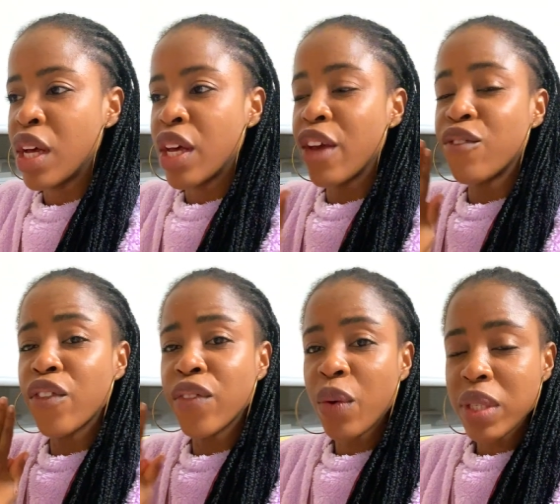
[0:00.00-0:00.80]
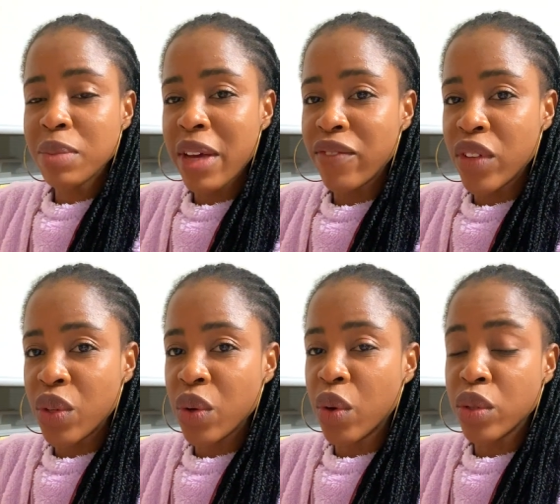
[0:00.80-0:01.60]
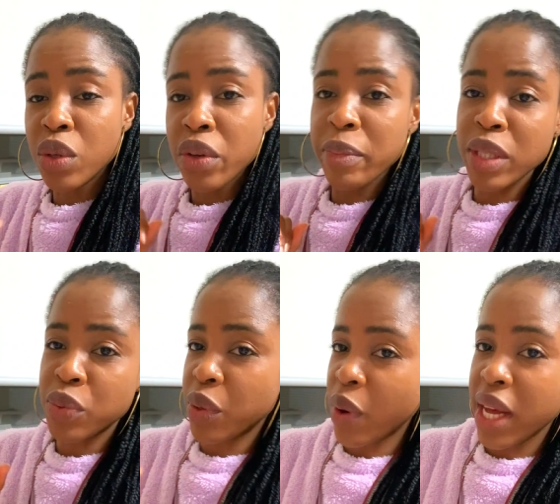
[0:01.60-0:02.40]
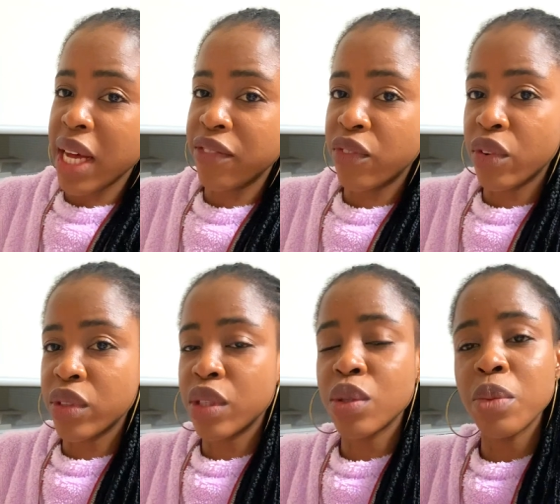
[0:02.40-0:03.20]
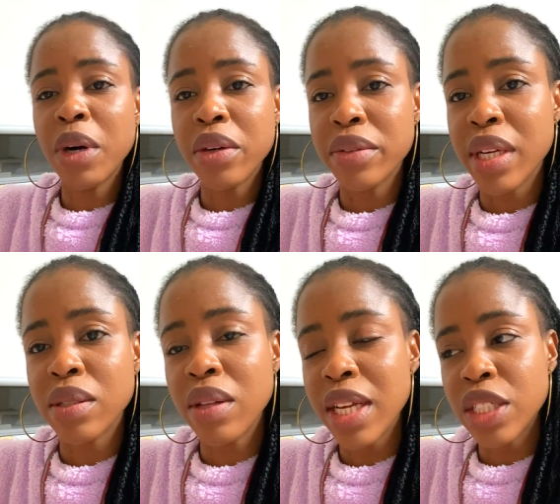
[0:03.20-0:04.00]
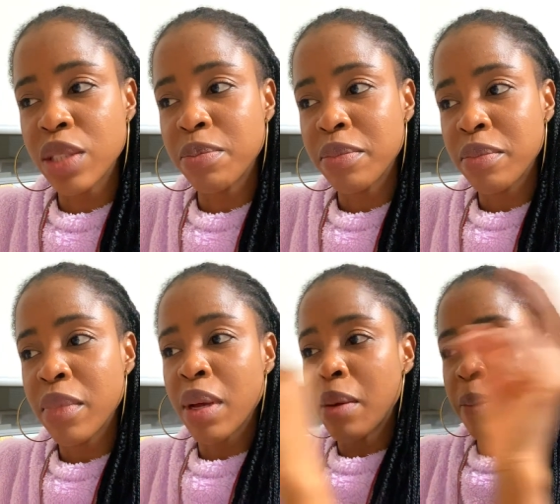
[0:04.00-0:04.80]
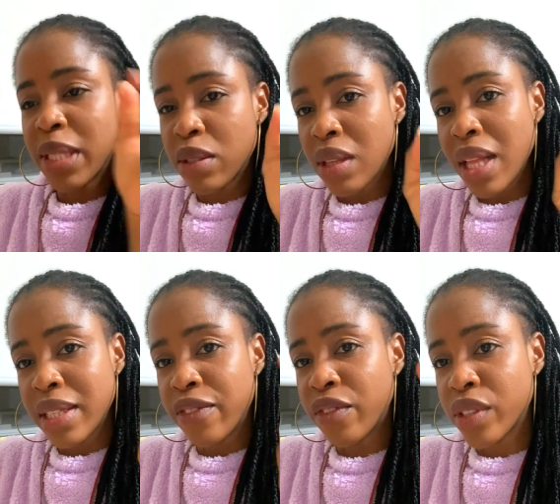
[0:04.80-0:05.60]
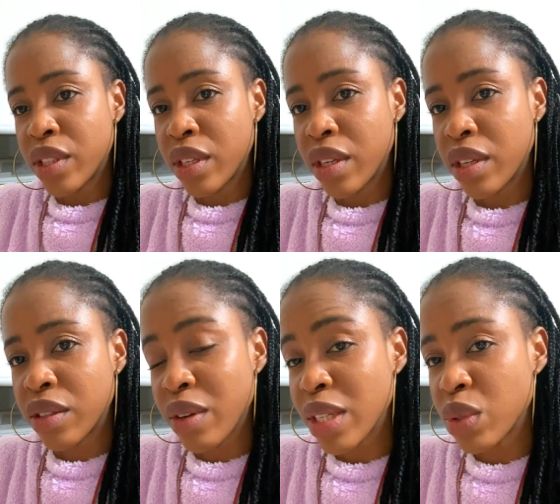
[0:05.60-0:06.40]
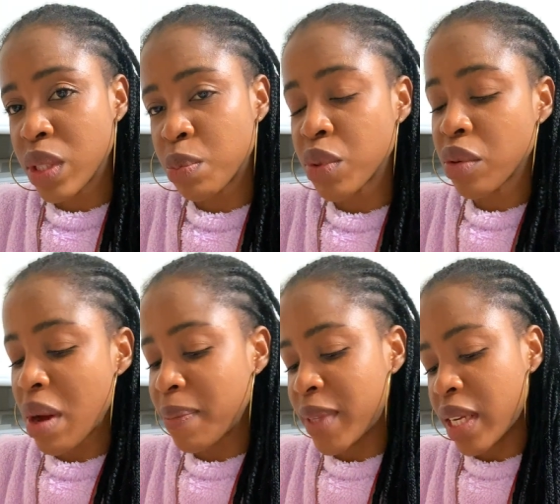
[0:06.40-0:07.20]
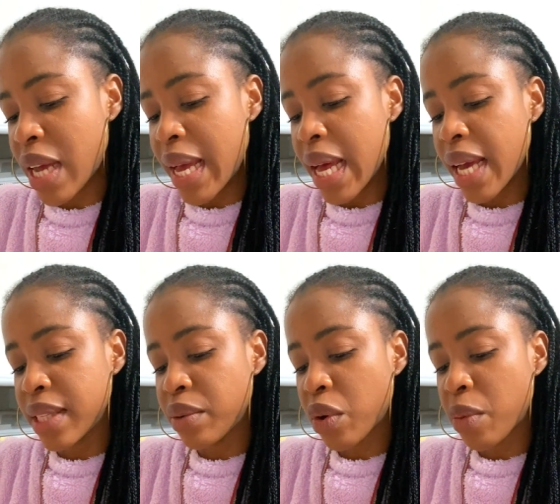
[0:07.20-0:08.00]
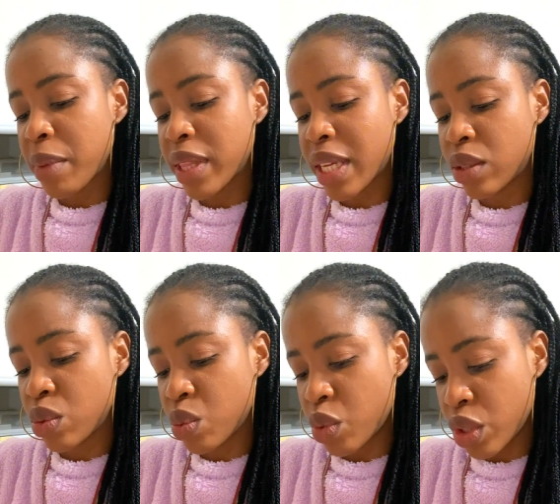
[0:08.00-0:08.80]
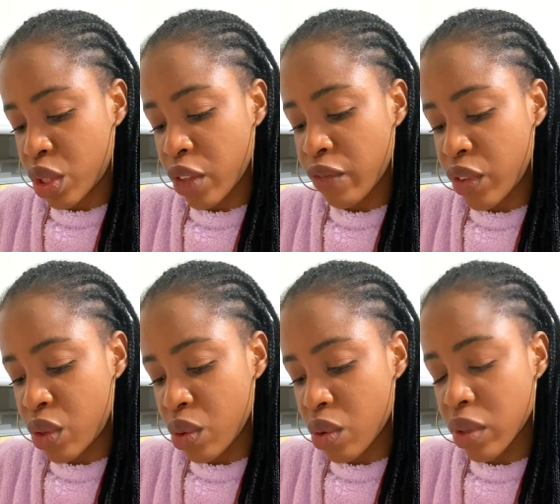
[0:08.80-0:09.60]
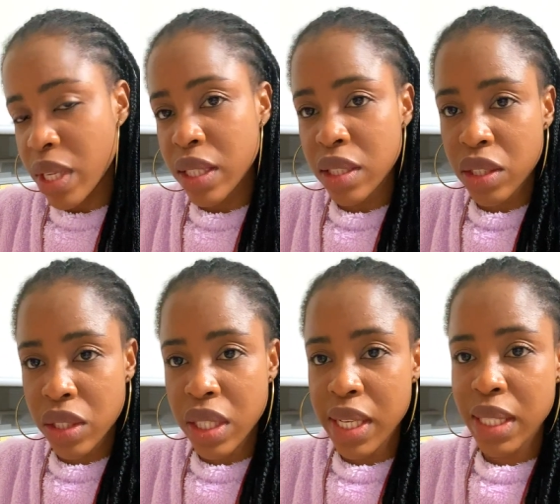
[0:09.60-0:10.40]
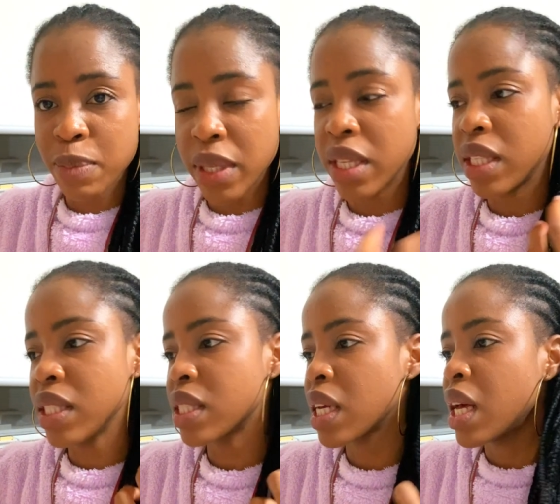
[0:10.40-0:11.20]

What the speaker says: If you've not watched my video on documents required for the Global Career Scholarship, particularly for the graduate program, then I highly recommend that you watch the video under the GKS playlist.